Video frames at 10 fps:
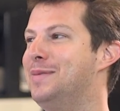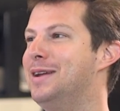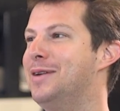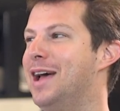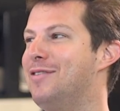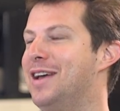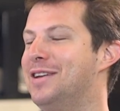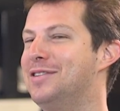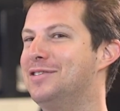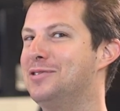We don't have
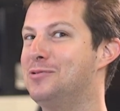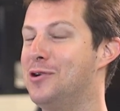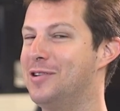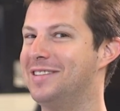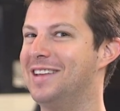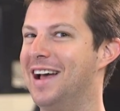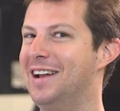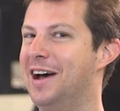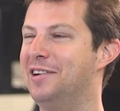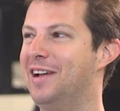a
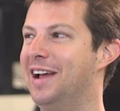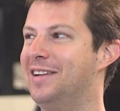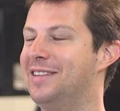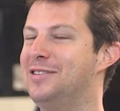sororicide on our hands.